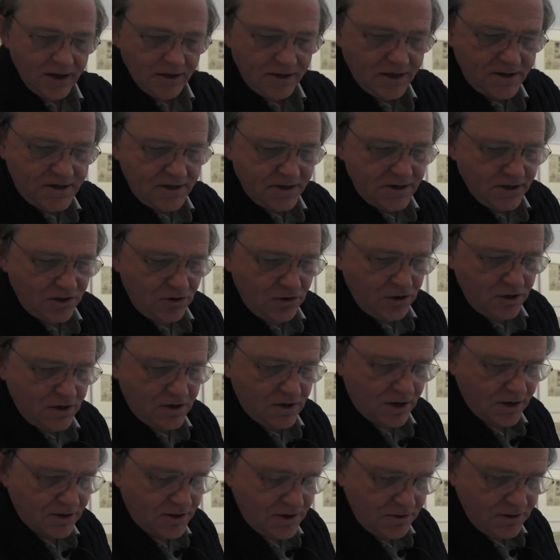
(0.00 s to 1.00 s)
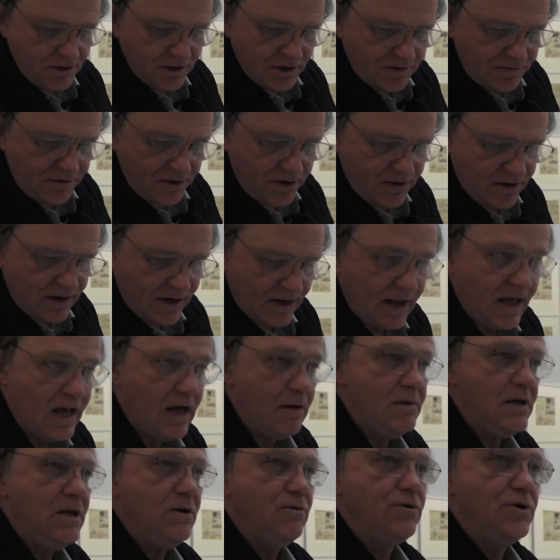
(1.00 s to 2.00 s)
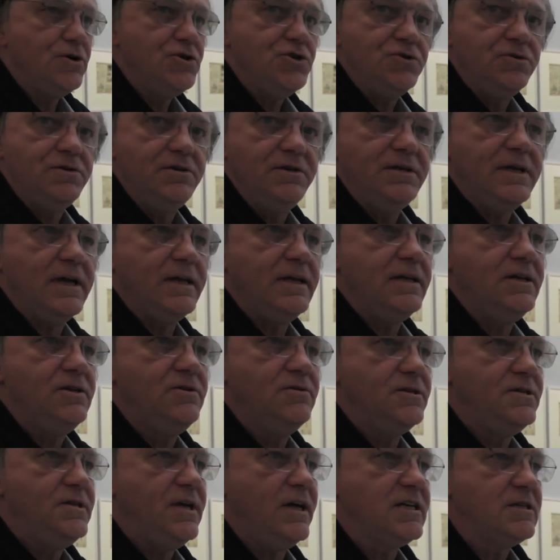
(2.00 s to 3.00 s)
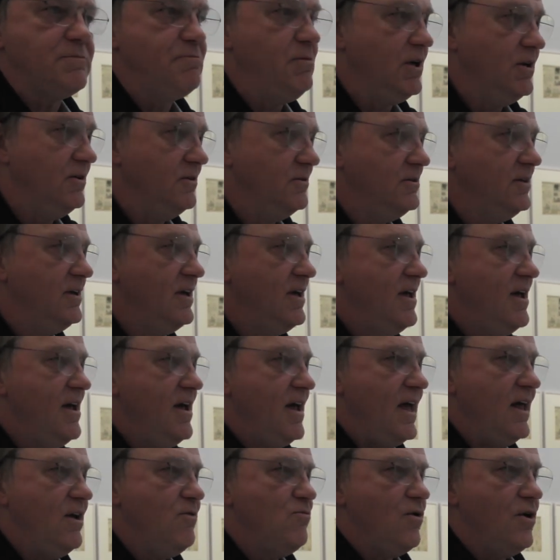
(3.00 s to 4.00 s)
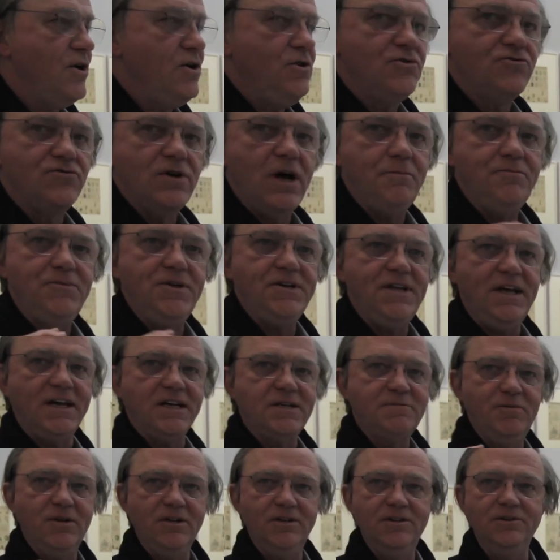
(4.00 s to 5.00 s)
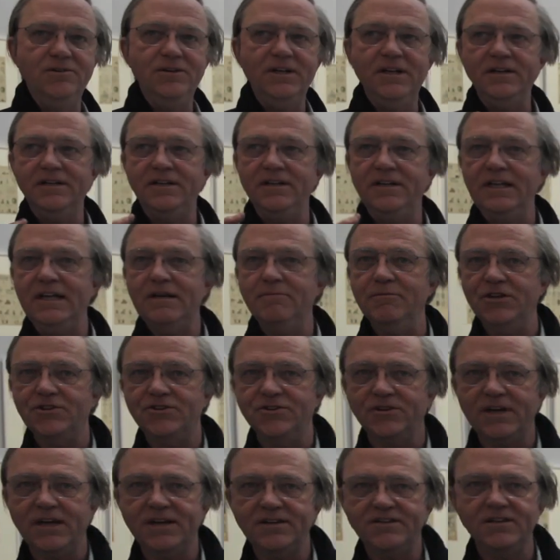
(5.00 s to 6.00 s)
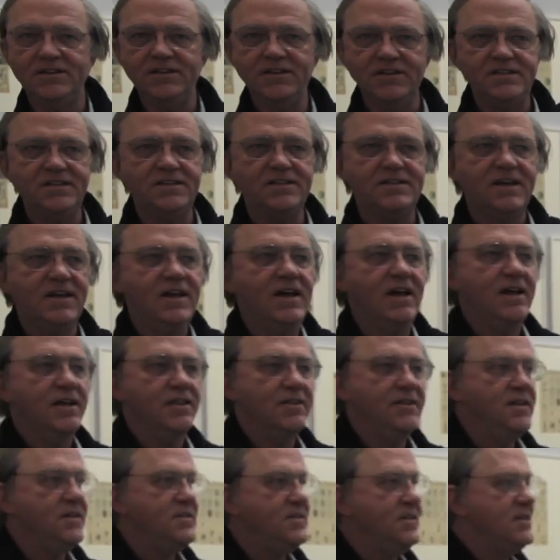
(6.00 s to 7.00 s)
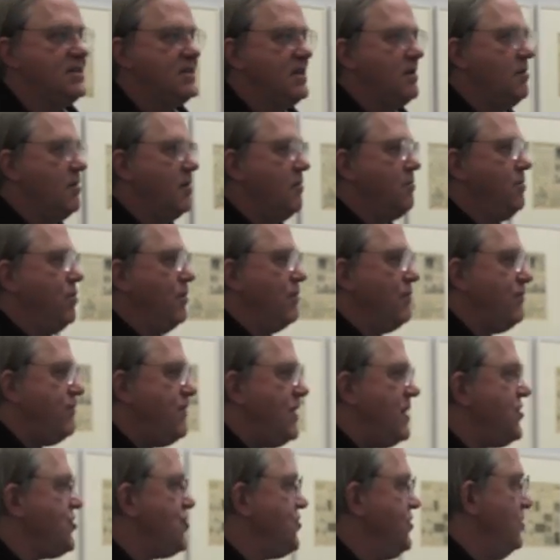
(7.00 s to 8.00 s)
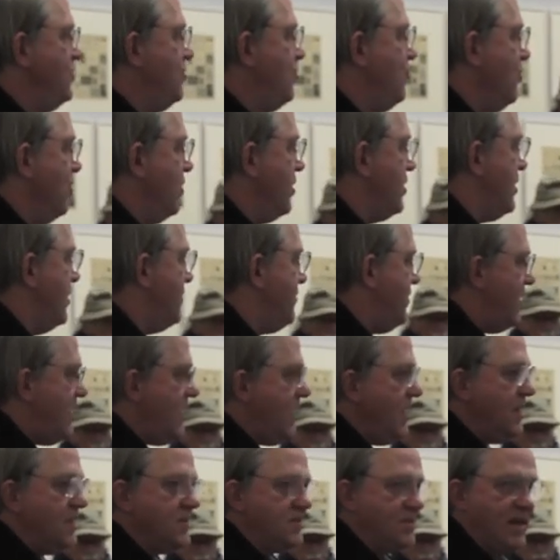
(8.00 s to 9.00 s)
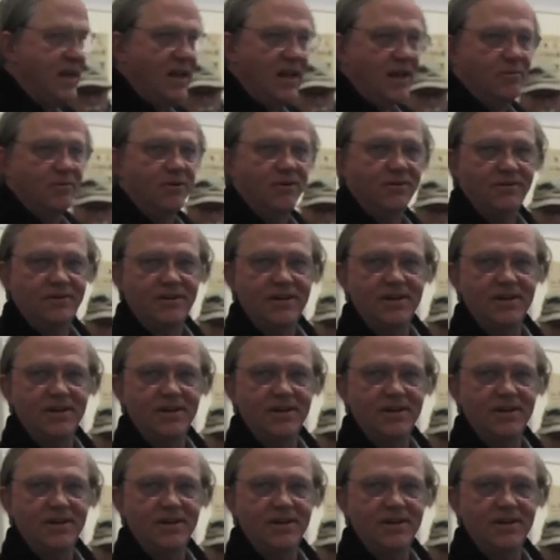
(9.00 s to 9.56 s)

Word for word: This is a good cartoonist figuring out how many words you can get into a text balloon and where you drop the text balloon into the image. Okay, so this is this is professional work of the highest caliber.